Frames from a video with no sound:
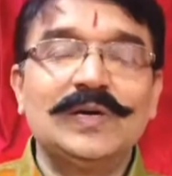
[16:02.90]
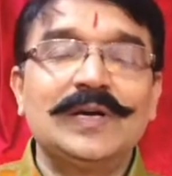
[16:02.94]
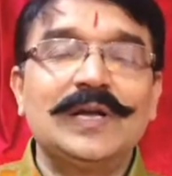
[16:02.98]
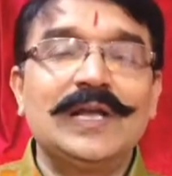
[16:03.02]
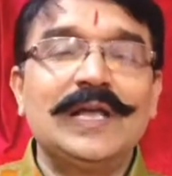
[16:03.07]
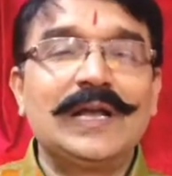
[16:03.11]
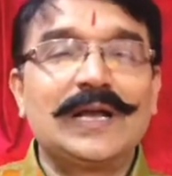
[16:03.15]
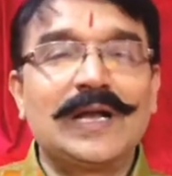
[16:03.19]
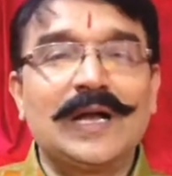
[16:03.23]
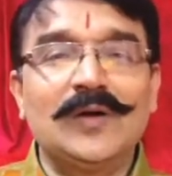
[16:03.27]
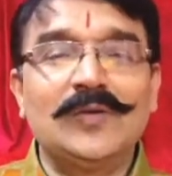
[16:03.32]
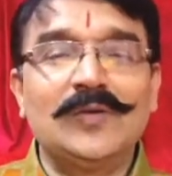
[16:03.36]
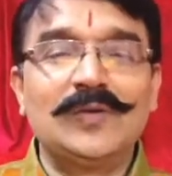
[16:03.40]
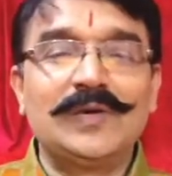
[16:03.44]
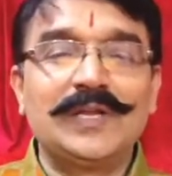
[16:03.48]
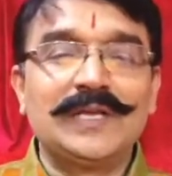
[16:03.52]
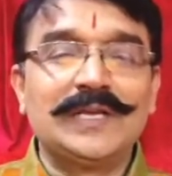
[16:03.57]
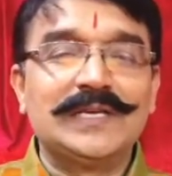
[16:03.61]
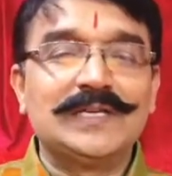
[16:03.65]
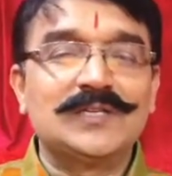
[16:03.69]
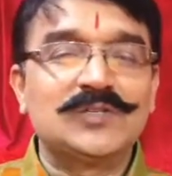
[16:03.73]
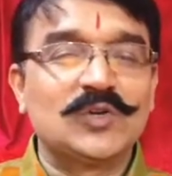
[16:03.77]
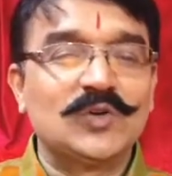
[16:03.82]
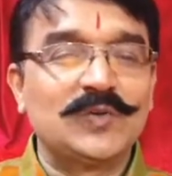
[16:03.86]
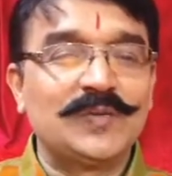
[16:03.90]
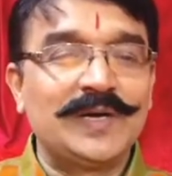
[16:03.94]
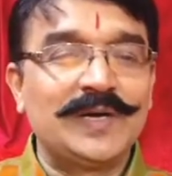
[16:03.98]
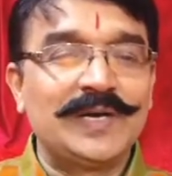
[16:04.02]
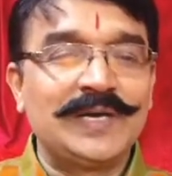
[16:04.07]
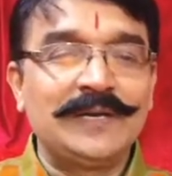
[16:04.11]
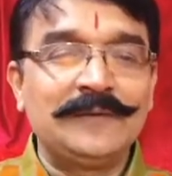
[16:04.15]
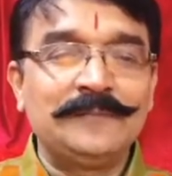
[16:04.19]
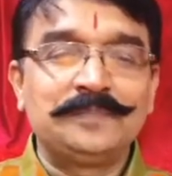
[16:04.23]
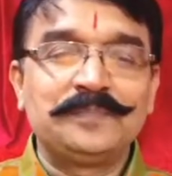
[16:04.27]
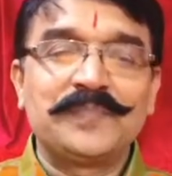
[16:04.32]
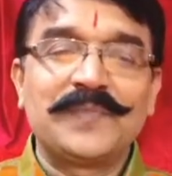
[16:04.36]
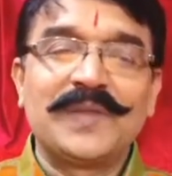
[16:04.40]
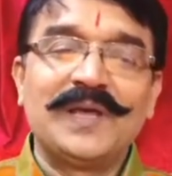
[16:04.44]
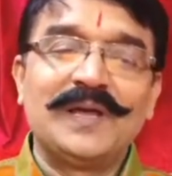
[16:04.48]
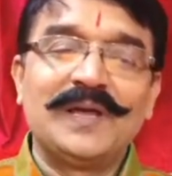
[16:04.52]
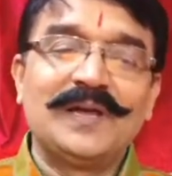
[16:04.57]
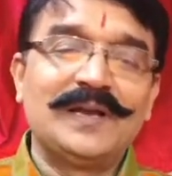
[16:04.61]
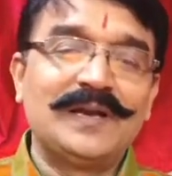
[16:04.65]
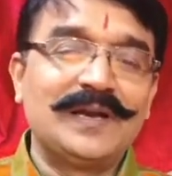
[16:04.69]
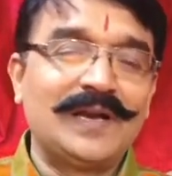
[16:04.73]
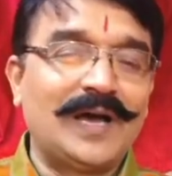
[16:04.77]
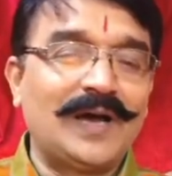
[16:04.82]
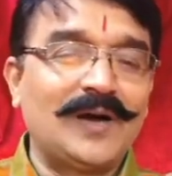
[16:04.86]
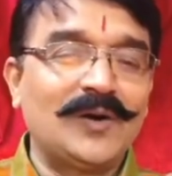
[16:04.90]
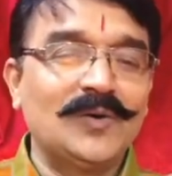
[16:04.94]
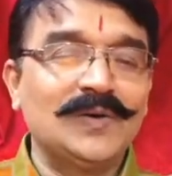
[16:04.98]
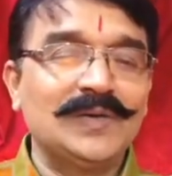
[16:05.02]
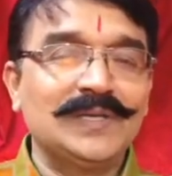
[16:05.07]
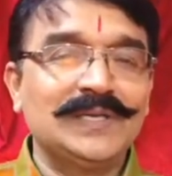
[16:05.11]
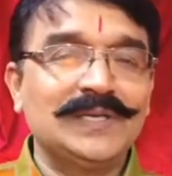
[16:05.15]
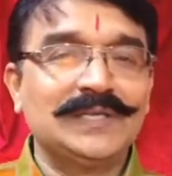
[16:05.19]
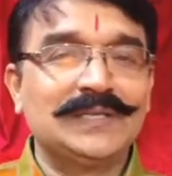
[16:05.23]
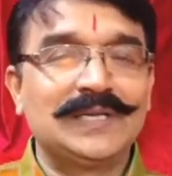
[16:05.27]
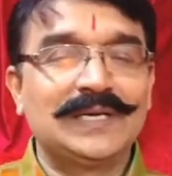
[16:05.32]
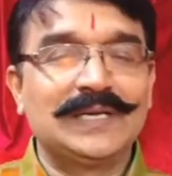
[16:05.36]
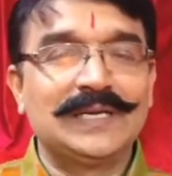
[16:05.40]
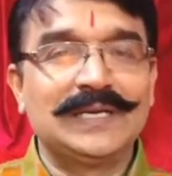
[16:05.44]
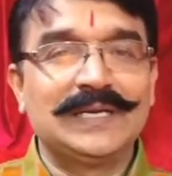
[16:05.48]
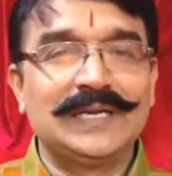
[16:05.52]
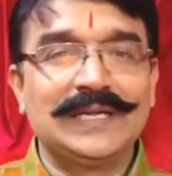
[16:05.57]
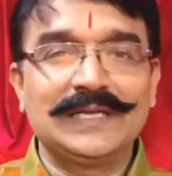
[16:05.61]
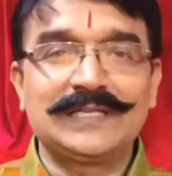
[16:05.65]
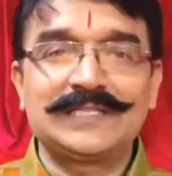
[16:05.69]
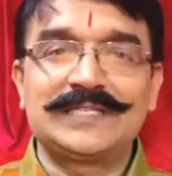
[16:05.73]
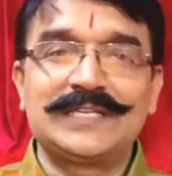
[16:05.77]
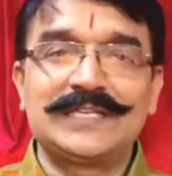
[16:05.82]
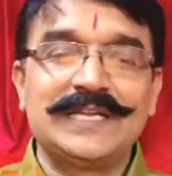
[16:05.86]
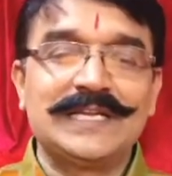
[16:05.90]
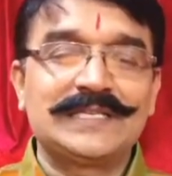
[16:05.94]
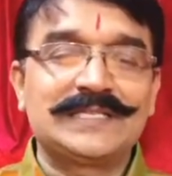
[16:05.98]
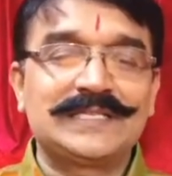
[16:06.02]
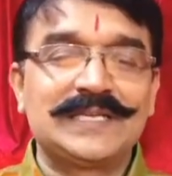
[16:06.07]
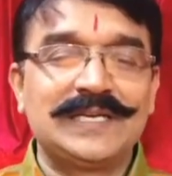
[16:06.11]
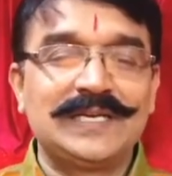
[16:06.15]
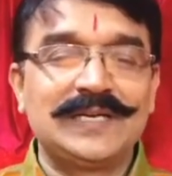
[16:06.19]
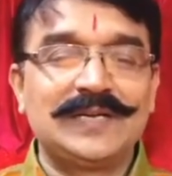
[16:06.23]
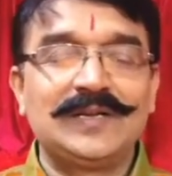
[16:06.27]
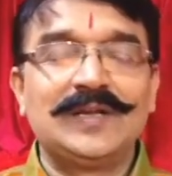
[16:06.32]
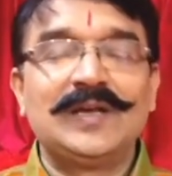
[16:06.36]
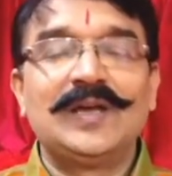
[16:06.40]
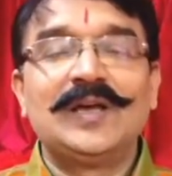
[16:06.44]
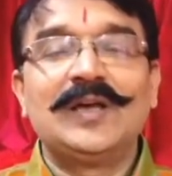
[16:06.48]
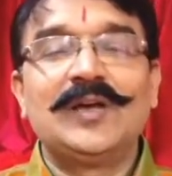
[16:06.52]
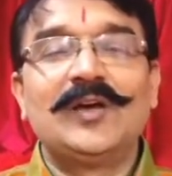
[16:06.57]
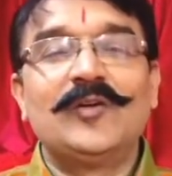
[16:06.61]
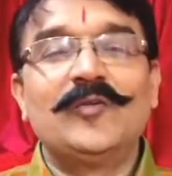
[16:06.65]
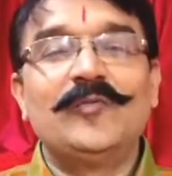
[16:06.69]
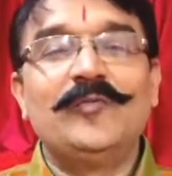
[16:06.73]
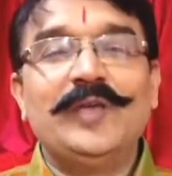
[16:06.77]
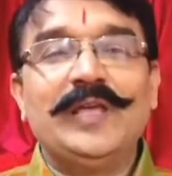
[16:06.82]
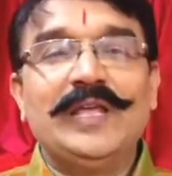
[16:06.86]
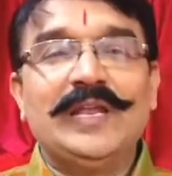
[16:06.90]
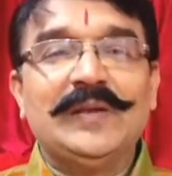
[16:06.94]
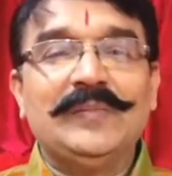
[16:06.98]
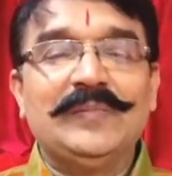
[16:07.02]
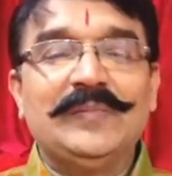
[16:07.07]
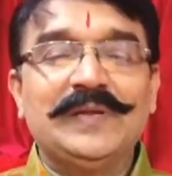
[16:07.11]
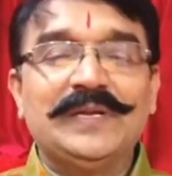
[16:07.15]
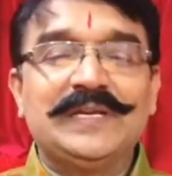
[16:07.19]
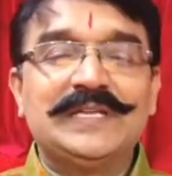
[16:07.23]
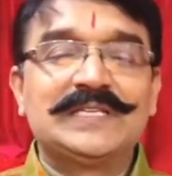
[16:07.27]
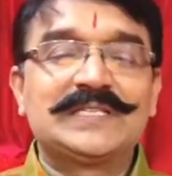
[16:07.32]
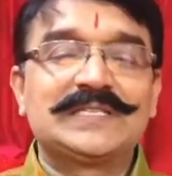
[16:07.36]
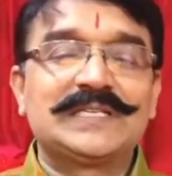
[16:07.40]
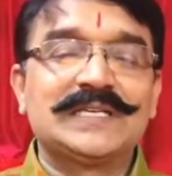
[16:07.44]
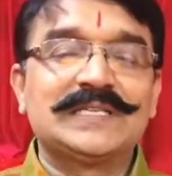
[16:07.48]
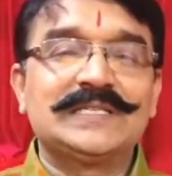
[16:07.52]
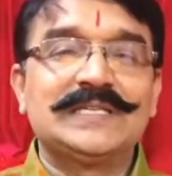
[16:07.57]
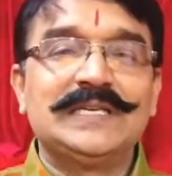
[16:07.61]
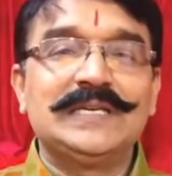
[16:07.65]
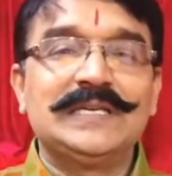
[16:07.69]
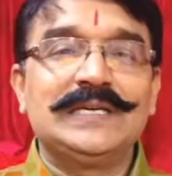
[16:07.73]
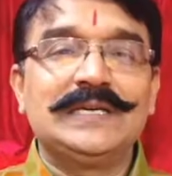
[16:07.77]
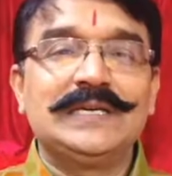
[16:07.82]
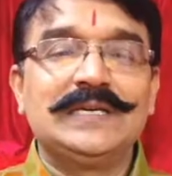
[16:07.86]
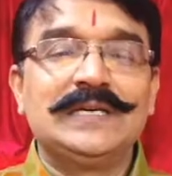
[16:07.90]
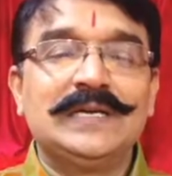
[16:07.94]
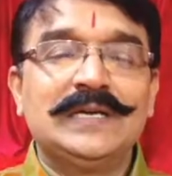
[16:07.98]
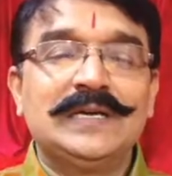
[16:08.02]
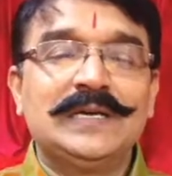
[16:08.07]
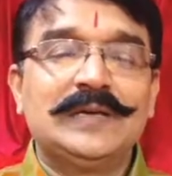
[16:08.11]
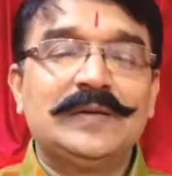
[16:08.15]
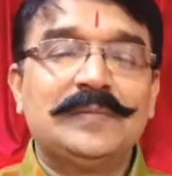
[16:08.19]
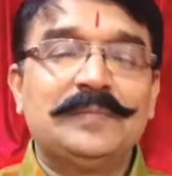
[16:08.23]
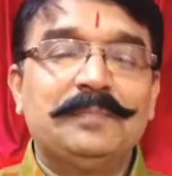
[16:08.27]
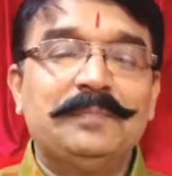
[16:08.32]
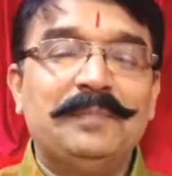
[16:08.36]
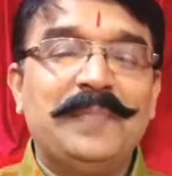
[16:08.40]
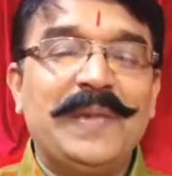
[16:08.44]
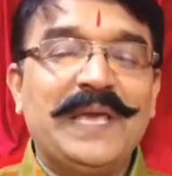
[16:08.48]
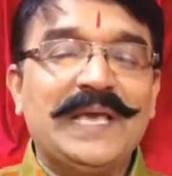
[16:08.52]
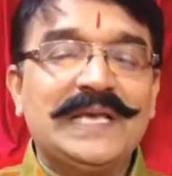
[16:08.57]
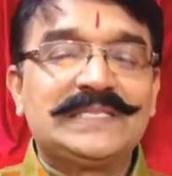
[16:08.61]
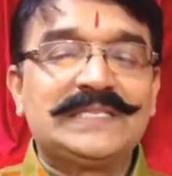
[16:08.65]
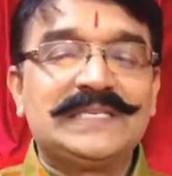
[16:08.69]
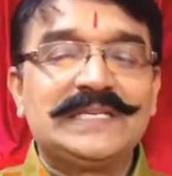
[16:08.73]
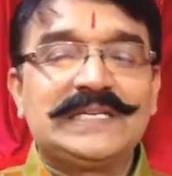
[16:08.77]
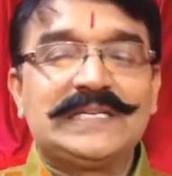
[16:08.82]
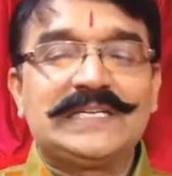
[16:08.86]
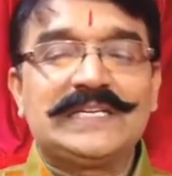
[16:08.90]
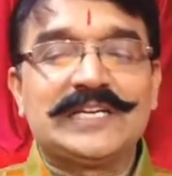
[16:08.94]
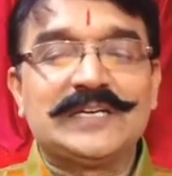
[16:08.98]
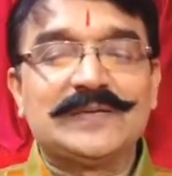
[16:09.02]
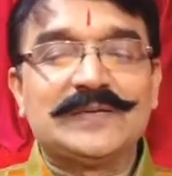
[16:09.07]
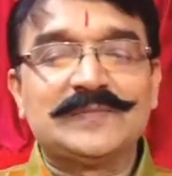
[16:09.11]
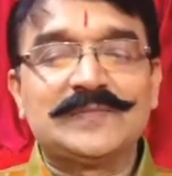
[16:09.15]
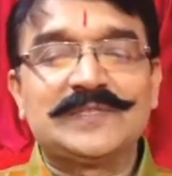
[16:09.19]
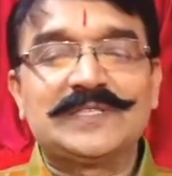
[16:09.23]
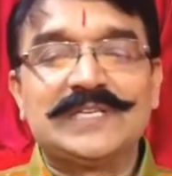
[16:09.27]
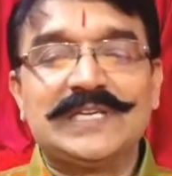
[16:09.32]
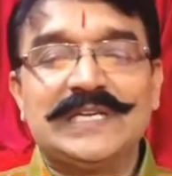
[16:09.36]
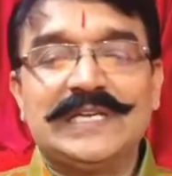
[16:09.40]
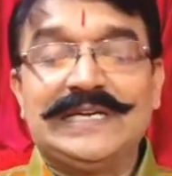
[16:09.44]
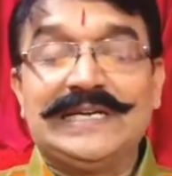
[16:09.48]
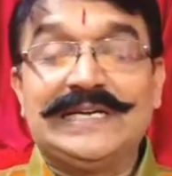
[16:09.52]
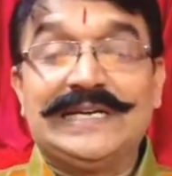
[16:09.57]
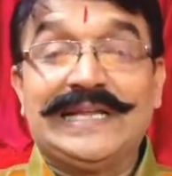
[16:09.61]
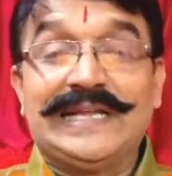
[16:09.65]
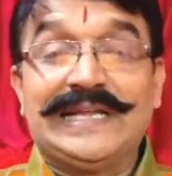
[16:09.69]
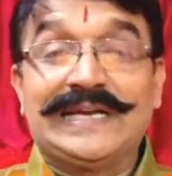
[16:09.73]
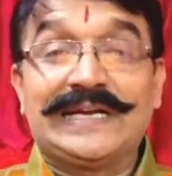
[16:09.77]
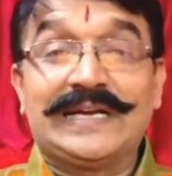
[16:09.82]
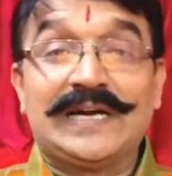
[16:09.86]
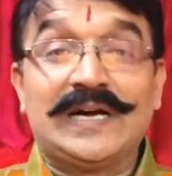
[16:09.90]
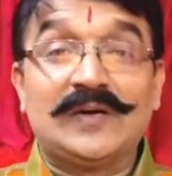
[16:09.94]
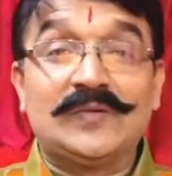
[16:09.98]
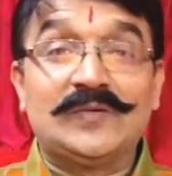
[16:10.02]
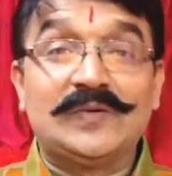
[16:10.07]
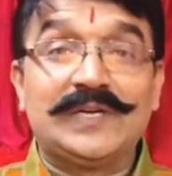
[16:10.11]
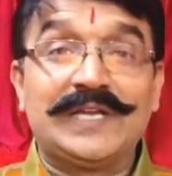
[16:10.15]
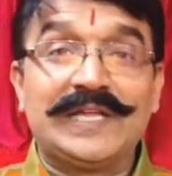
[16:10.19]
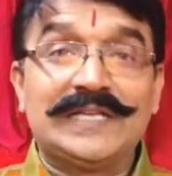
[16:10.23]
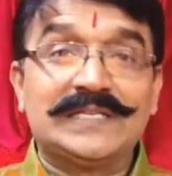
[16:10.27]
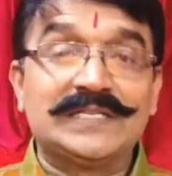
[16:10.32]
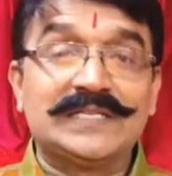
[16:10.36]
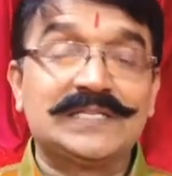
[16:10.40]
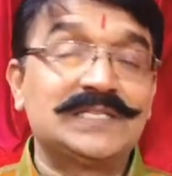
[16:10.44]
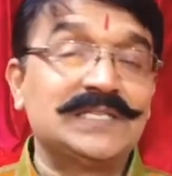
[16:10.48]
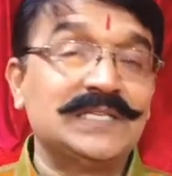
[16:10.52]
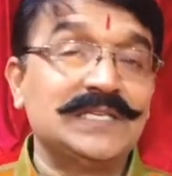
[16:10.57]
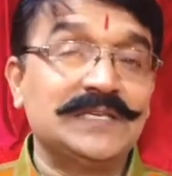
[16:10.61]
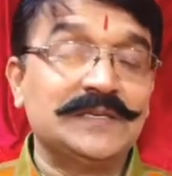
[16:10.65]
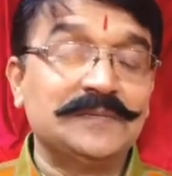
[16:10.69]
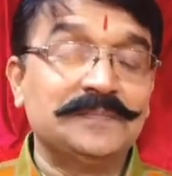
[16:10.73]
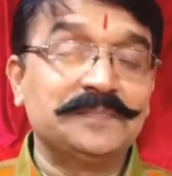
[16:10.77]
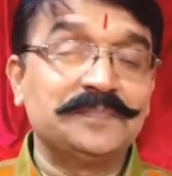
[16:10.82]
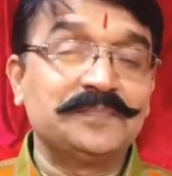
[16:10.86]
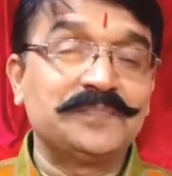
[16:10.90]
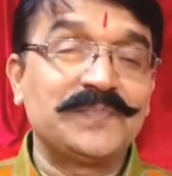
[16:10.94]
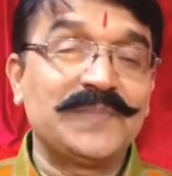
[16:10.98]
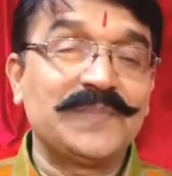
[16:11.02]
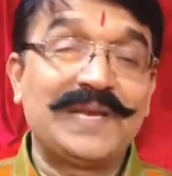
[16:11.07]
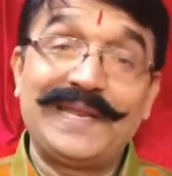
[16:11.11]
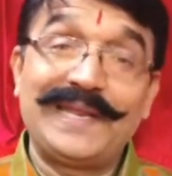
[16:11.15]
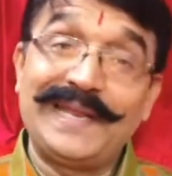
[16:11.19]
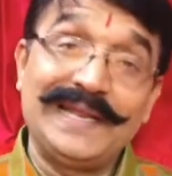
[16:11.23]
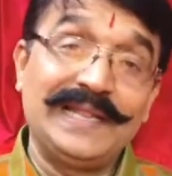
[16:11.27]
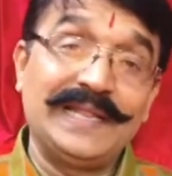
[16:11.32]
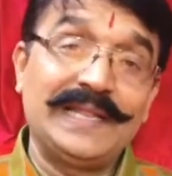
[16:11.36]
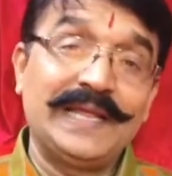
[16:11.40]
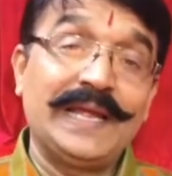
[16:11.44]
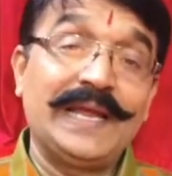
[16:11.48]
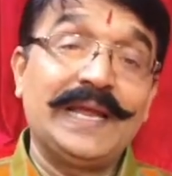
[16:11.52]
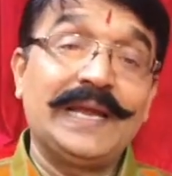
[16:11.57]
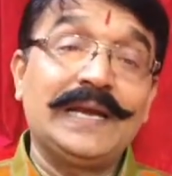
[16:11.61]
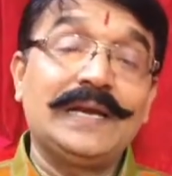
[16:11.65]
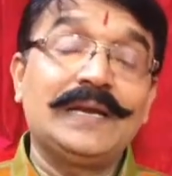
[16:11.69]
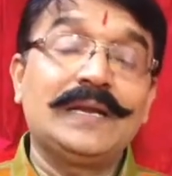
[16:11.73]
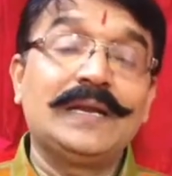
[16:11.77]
accounting is over. Now in the next lesson, we will be discussing basic terms in accountancy. Till that,